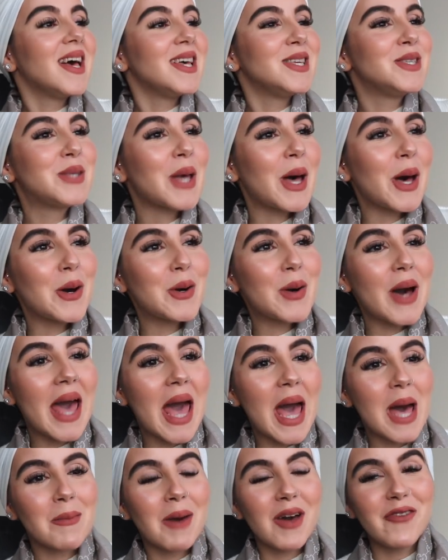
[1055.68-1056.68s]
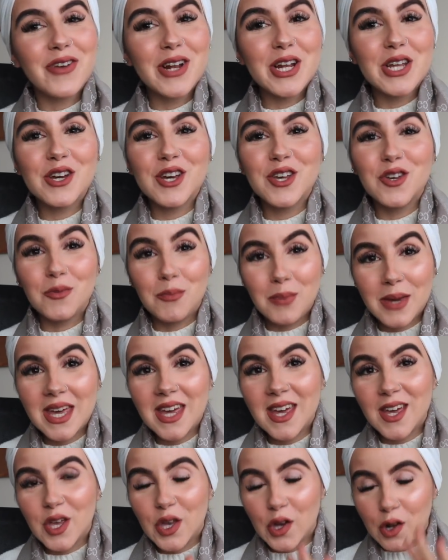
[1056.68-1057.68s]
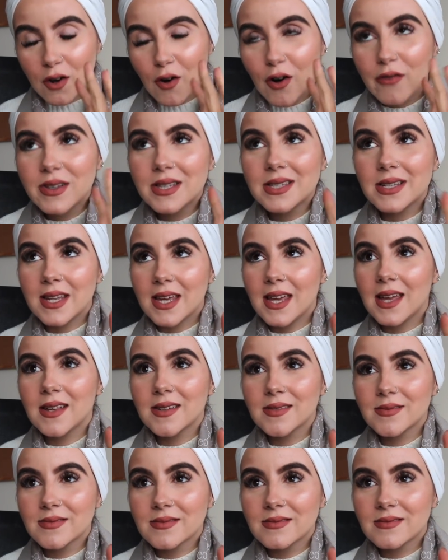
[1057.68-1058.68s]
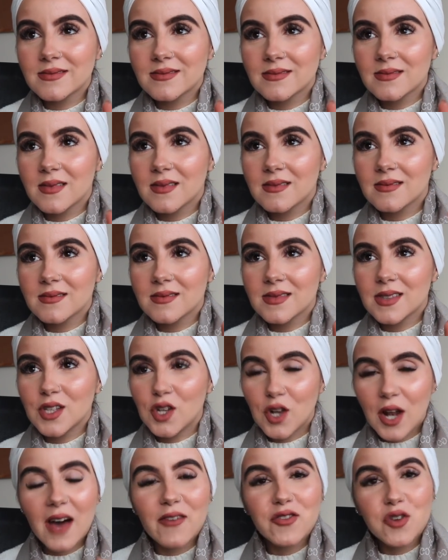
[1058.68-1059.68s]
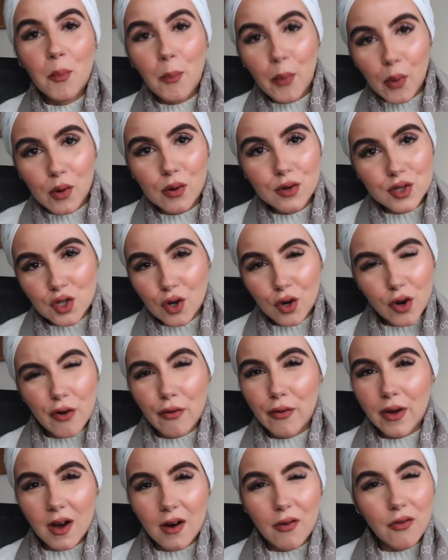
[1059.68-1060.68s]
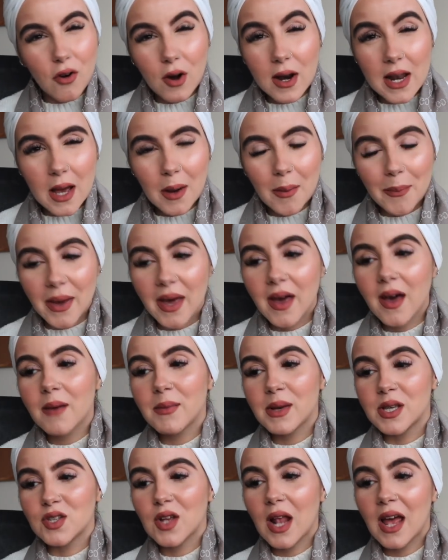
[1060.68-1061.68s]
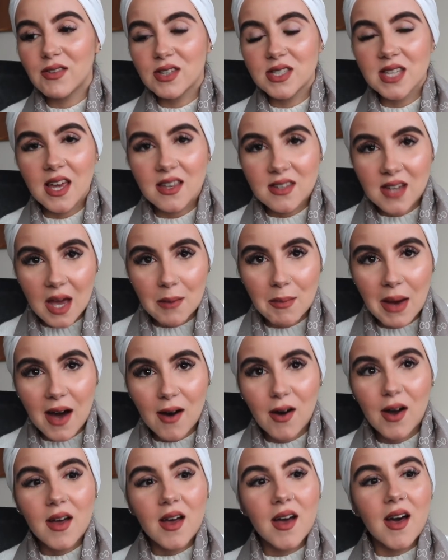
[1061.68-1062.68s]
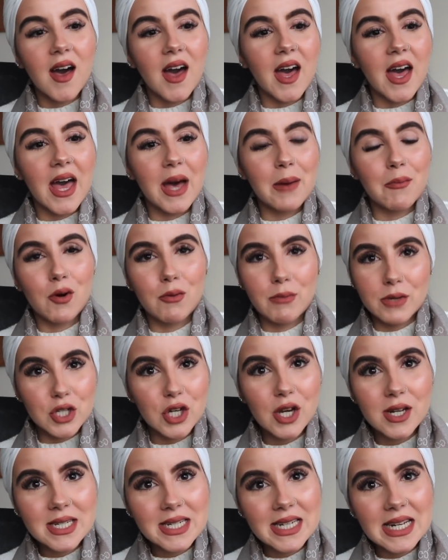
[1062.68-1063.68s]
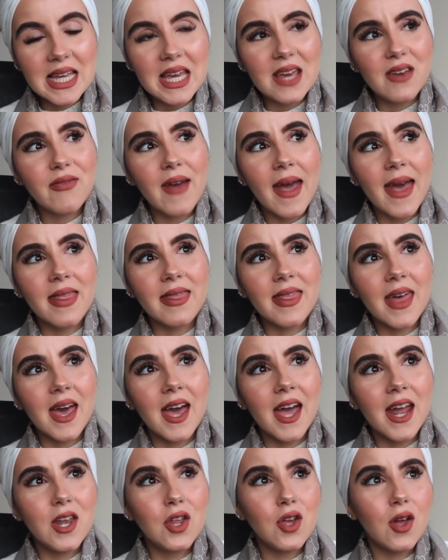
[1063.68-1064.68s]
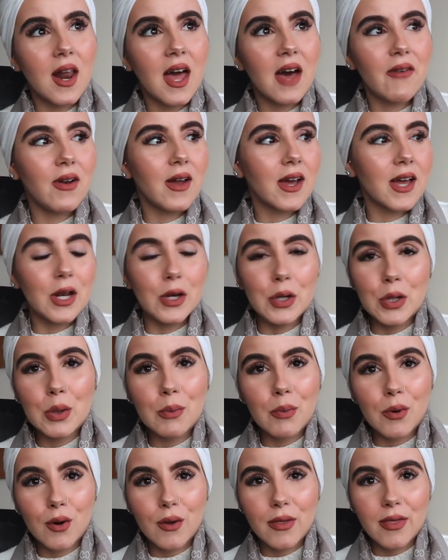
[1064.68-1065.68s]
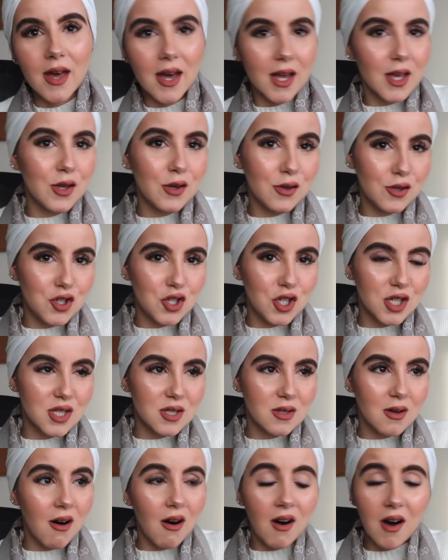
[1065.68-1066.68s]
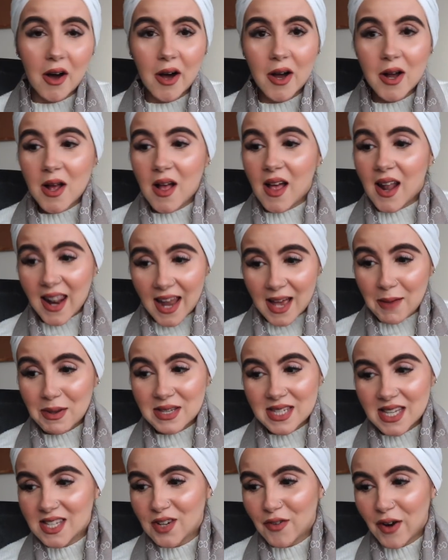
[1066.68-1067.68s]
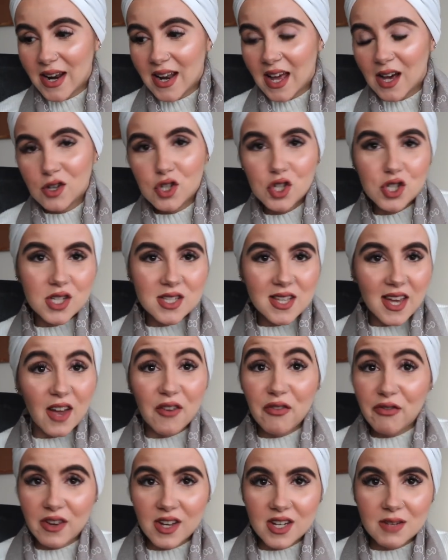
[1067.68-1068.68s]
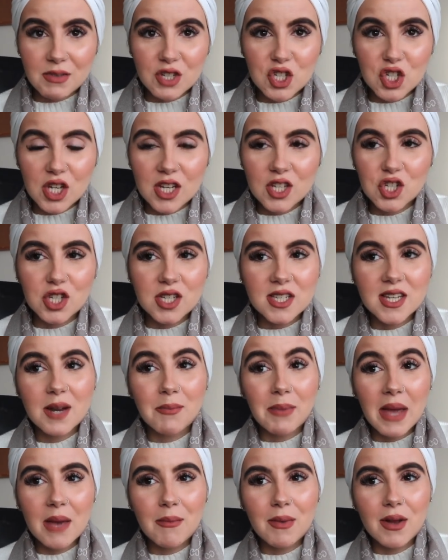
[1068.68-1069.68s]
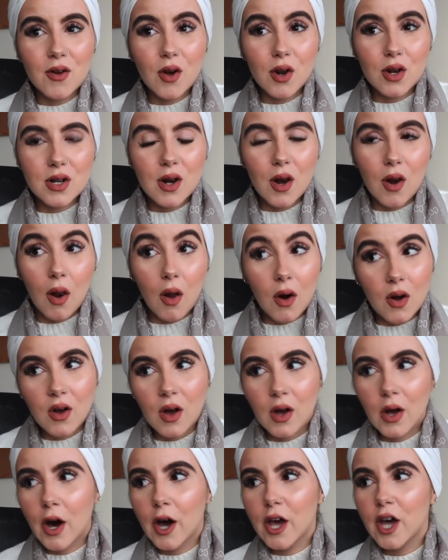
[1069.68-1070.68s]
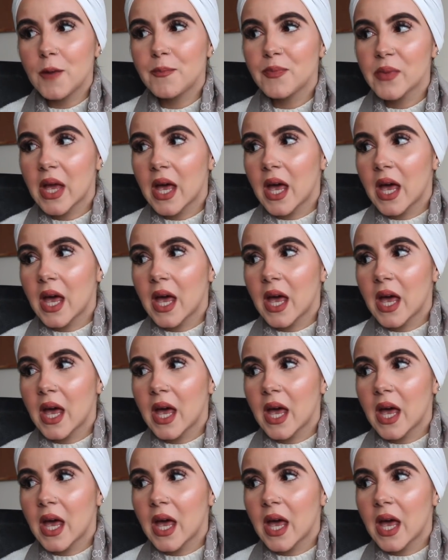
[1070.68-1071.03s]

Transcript: So I feel like you'll have to pause your career for a little bit, because you'll have to take time out on maternity leave, and then you'll have like a newborn that you just are, like my sister right now, she's just like a feeding machine. She just had a baby not long ago,